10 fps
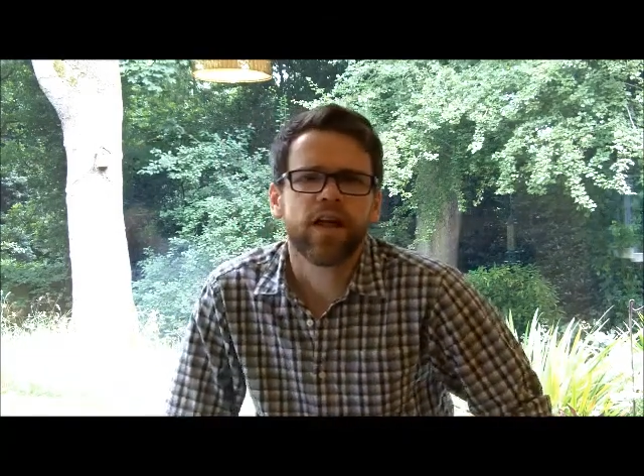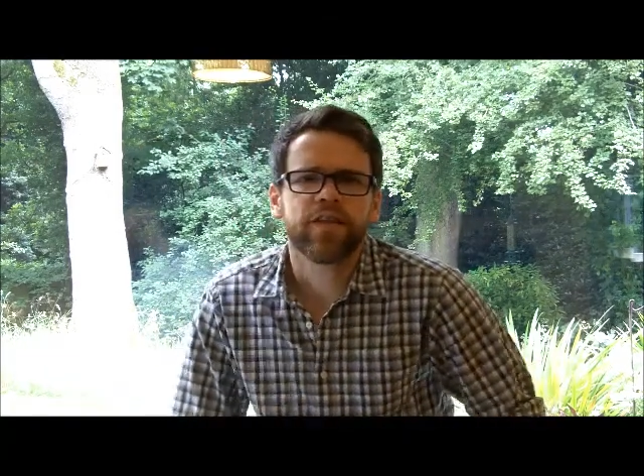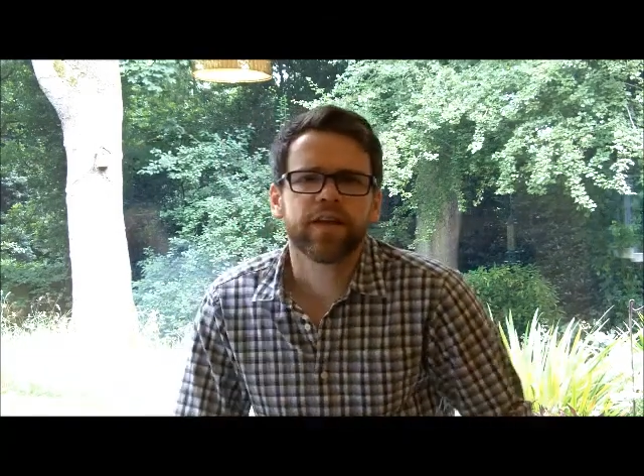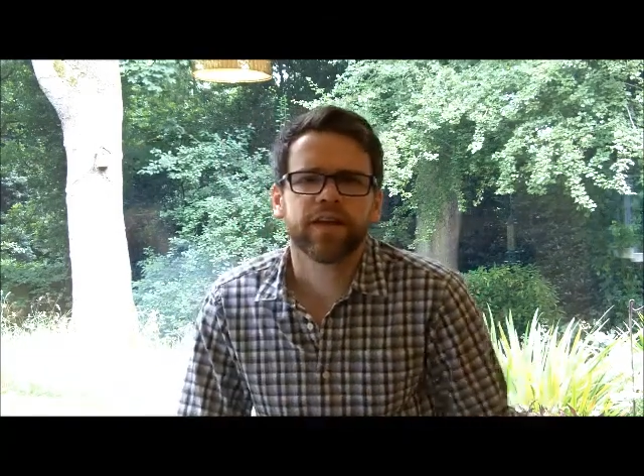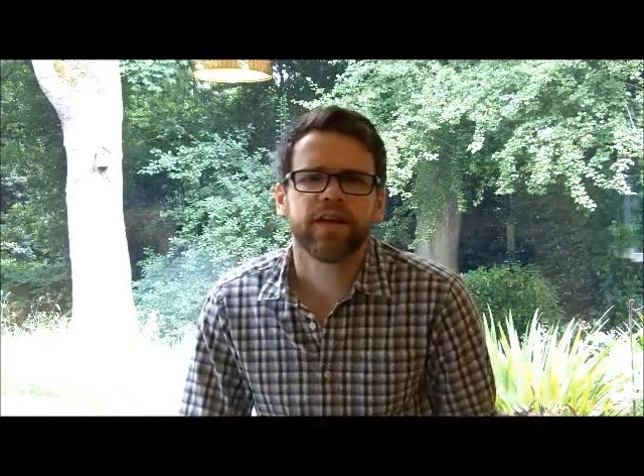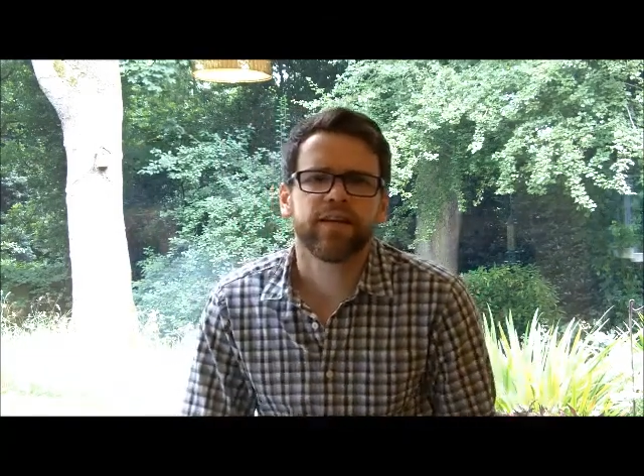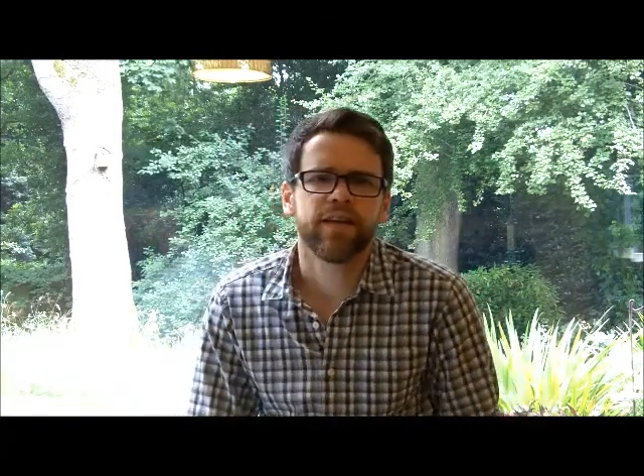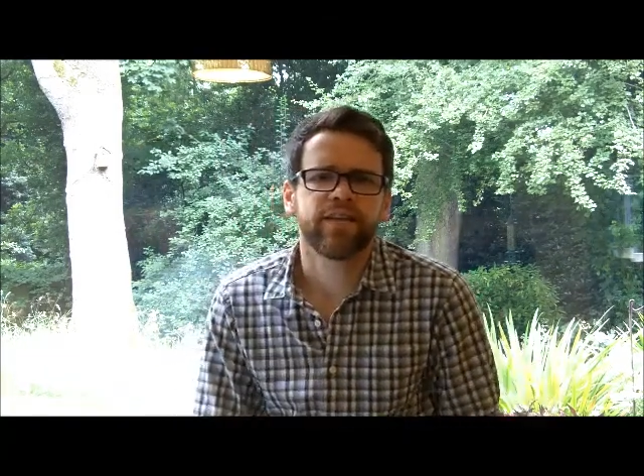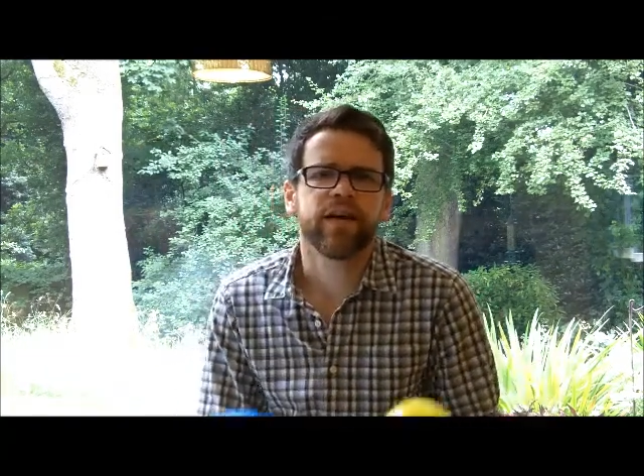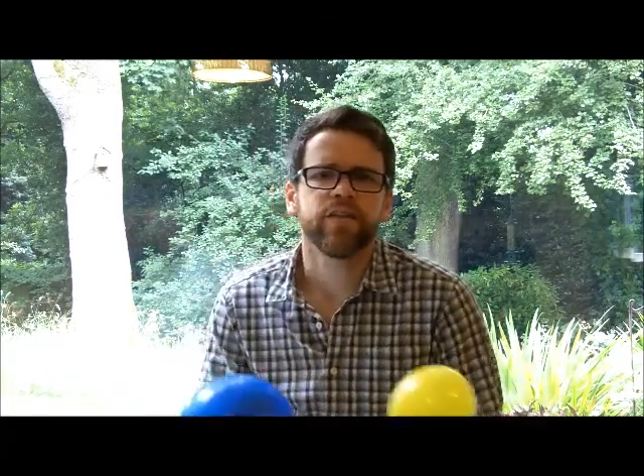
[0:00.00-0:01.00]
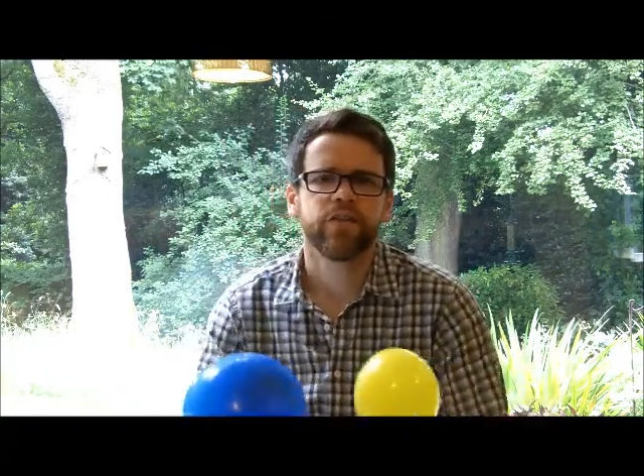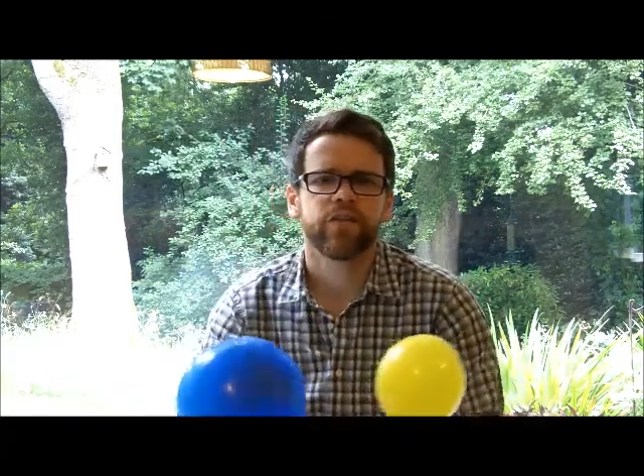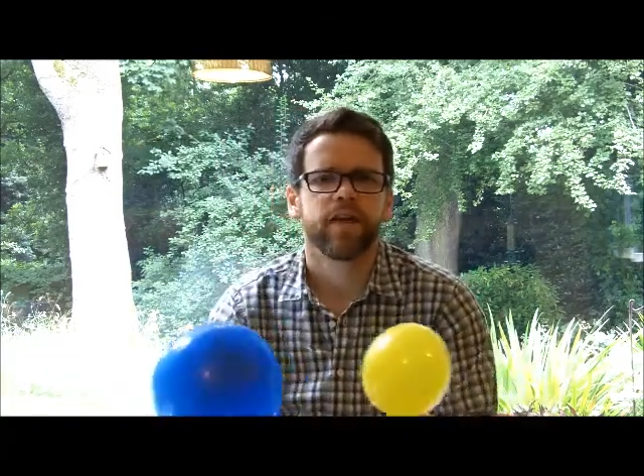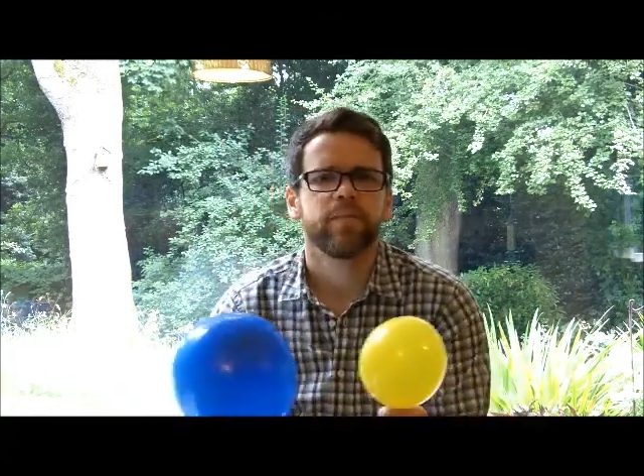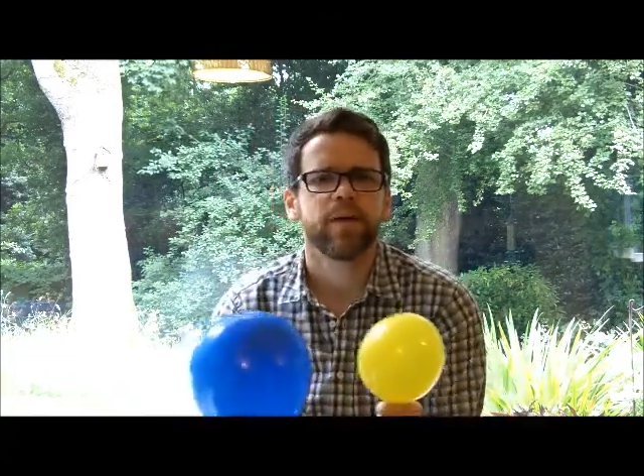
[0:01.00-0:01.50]
I think it tells us
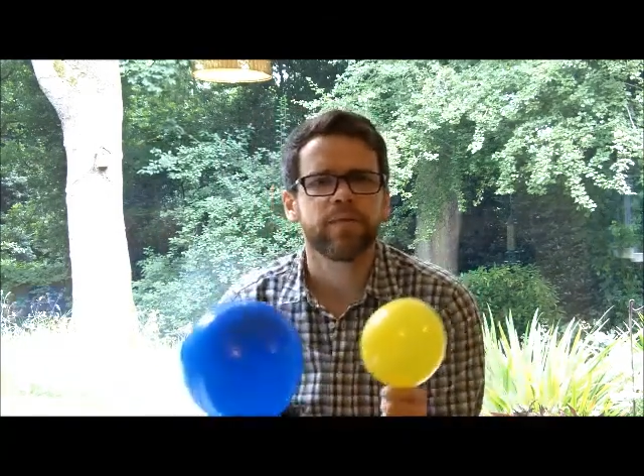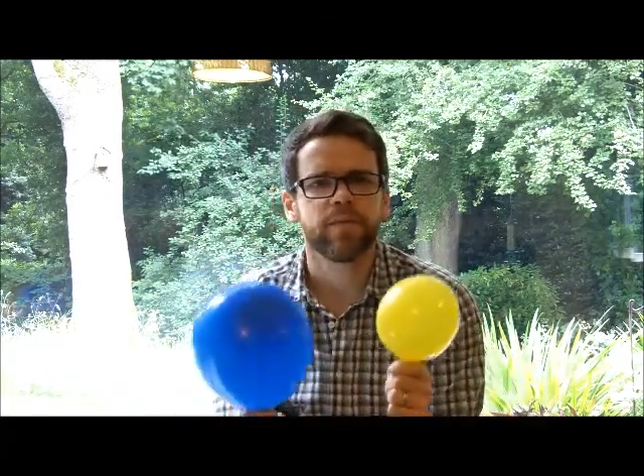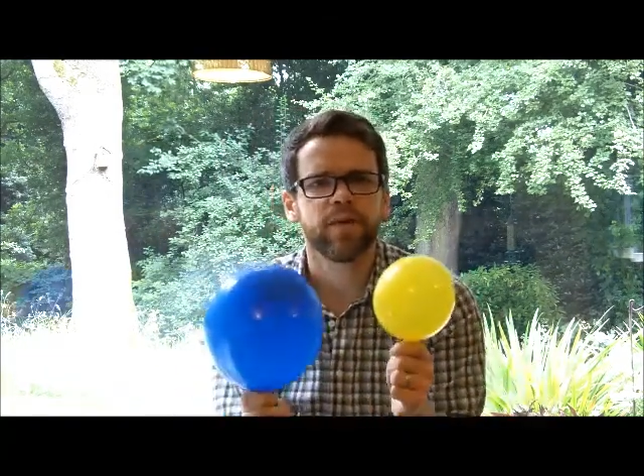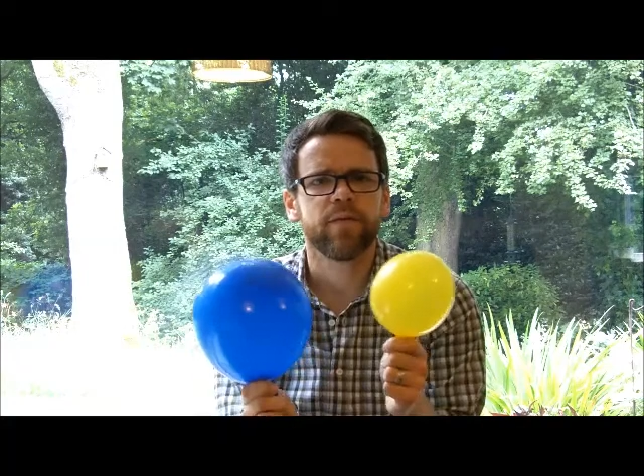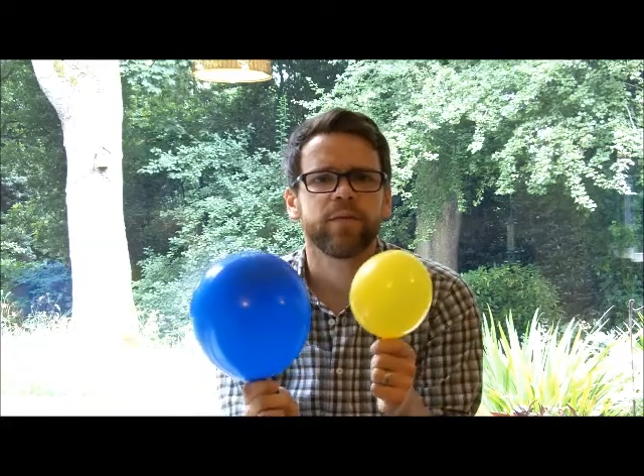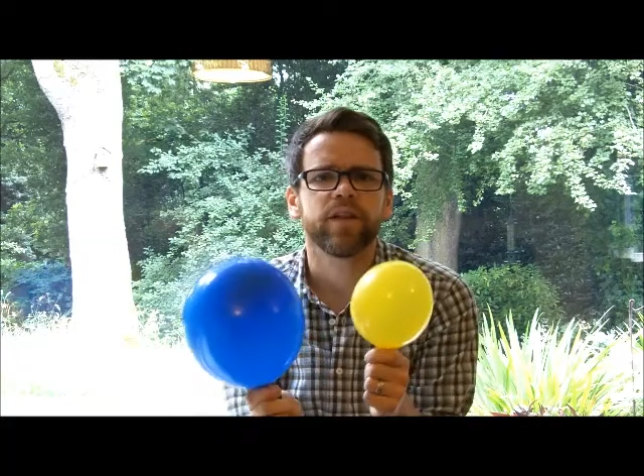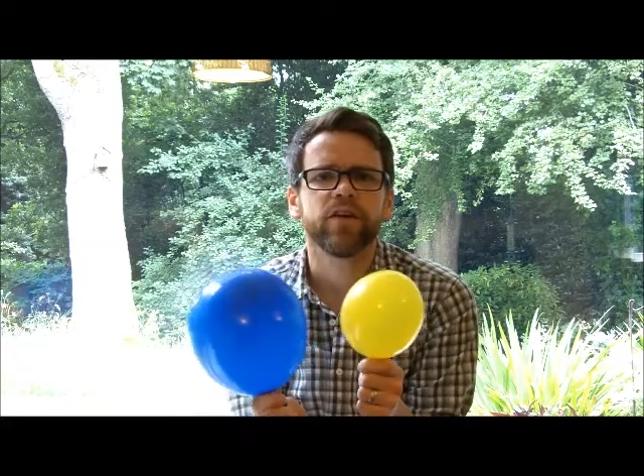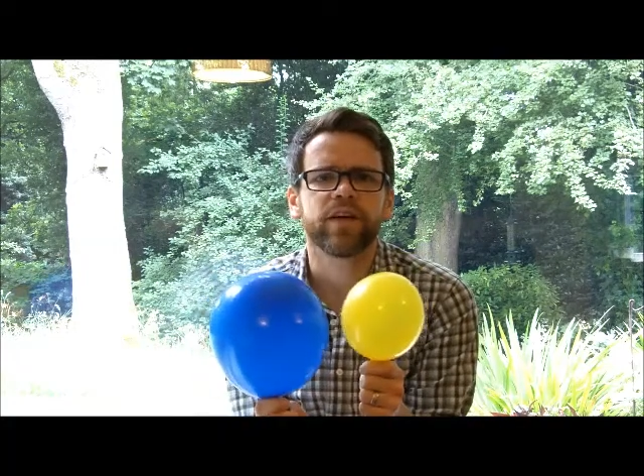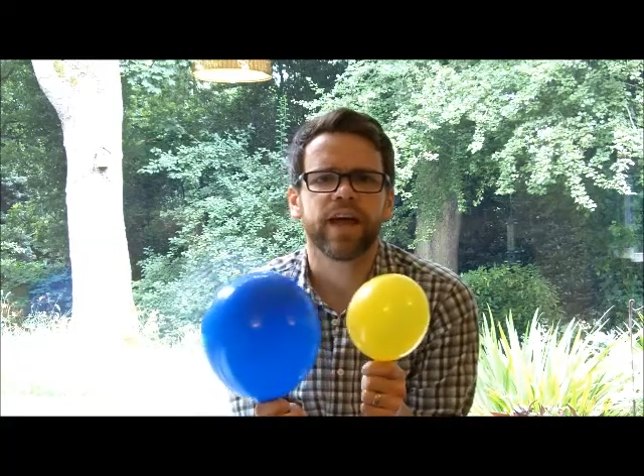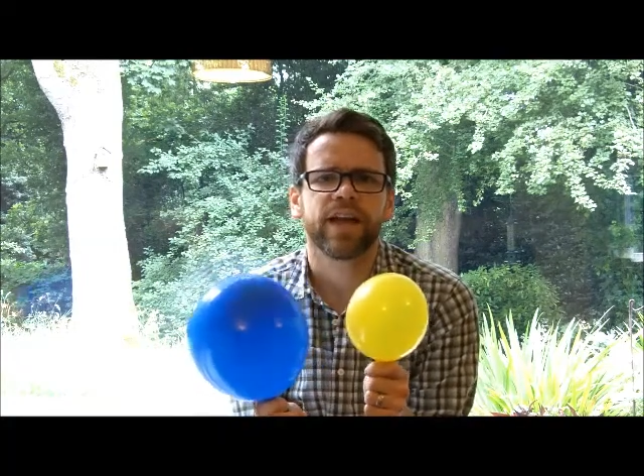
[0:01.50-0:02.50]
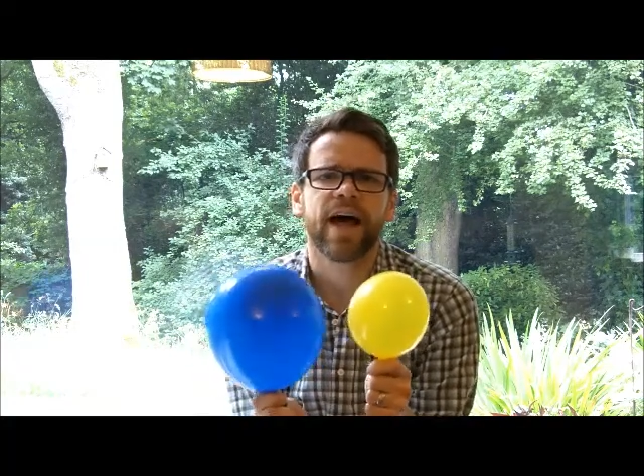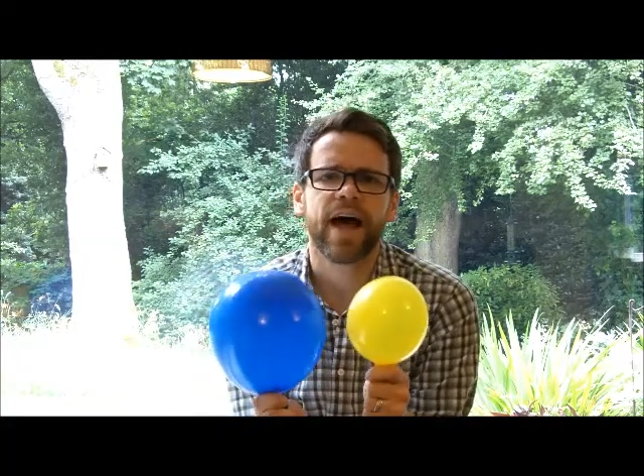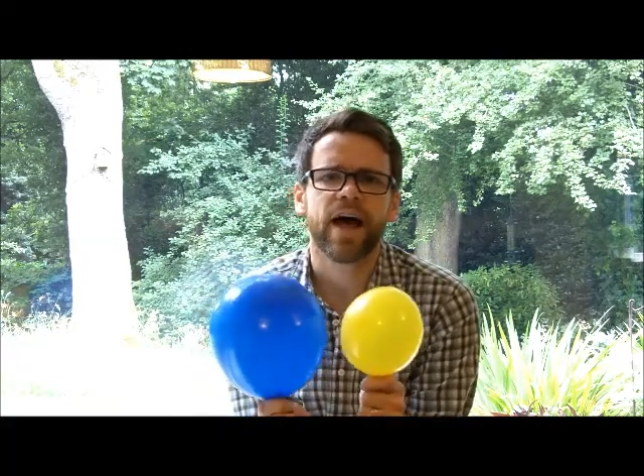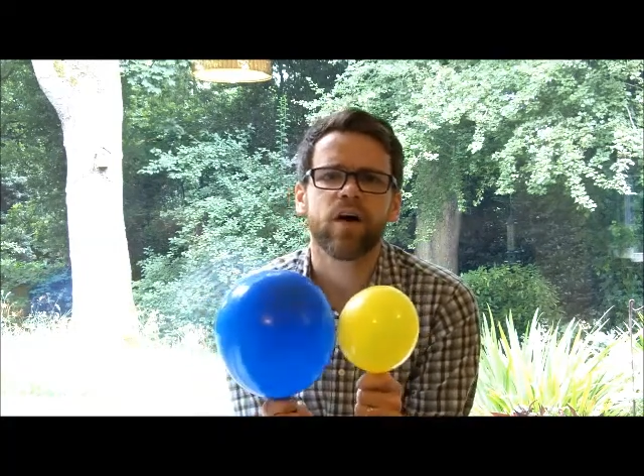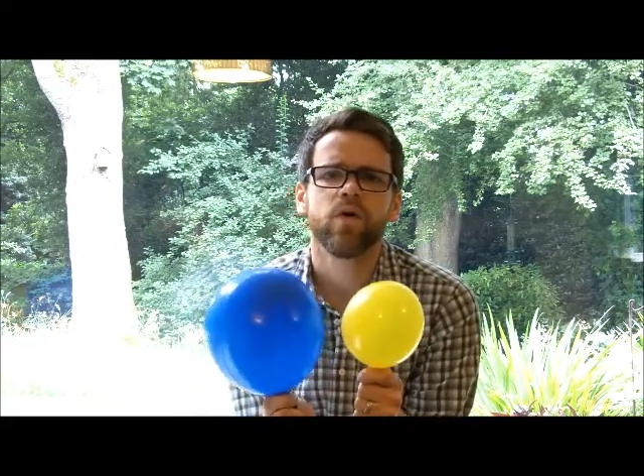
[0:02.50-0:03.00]
that it might be when we look at
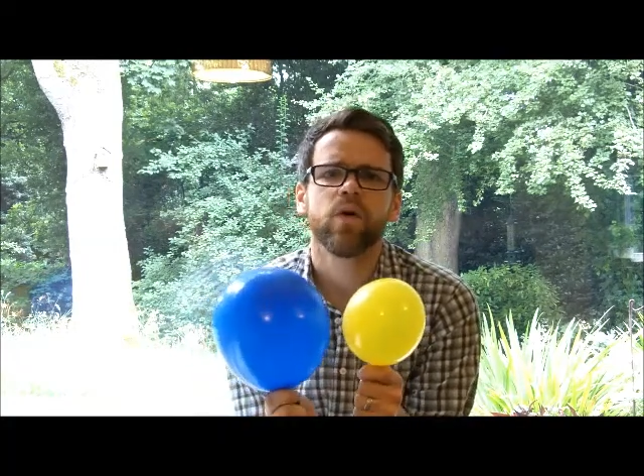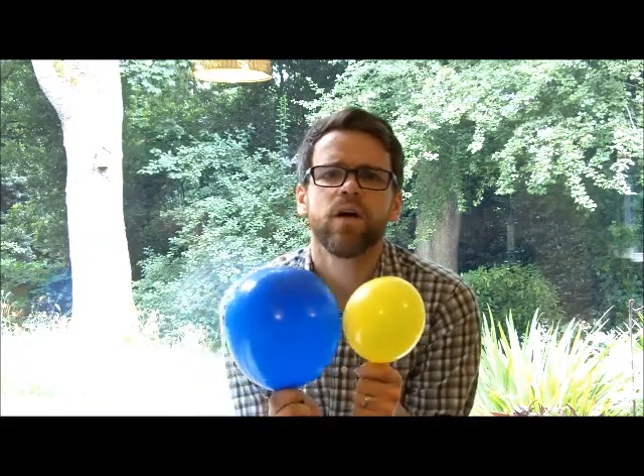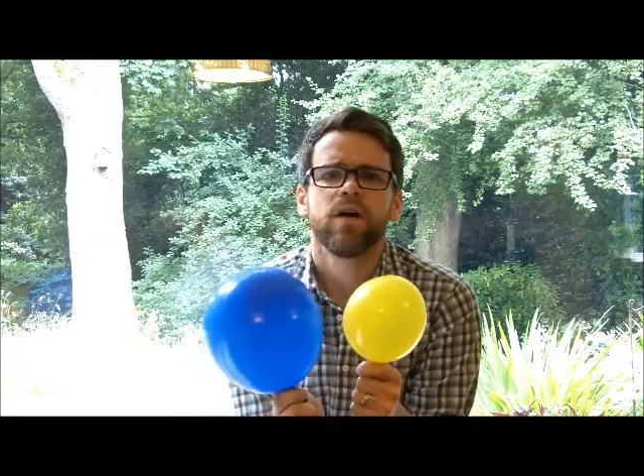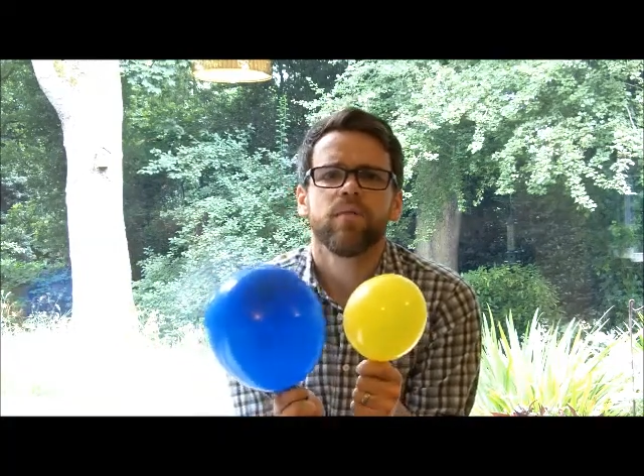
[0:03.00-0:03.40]
how